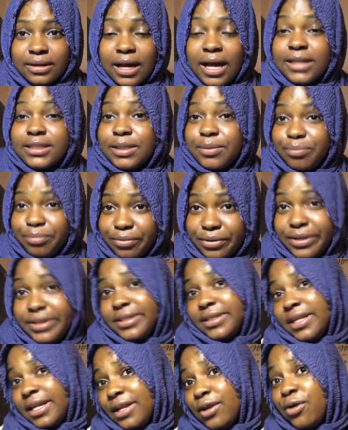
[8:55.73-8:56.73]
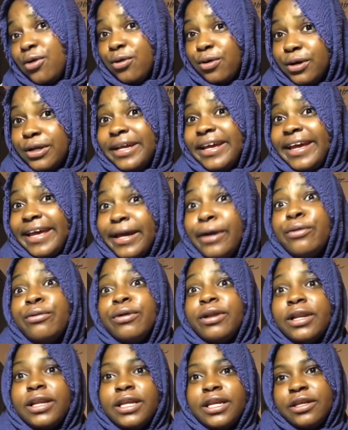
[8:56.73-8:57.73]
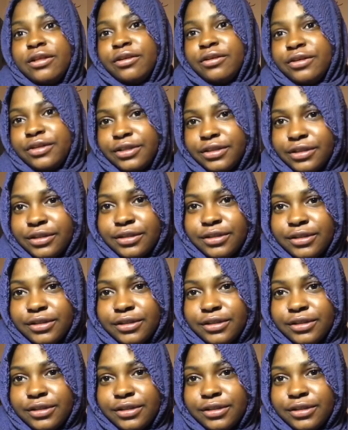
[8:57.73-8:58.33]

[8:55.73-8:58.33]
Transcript: as a president or a good leader.